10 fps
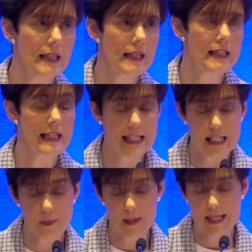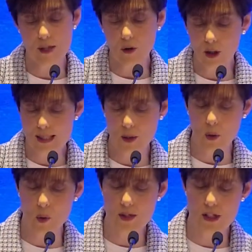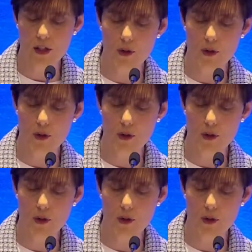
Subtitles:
The ETBs are also hosting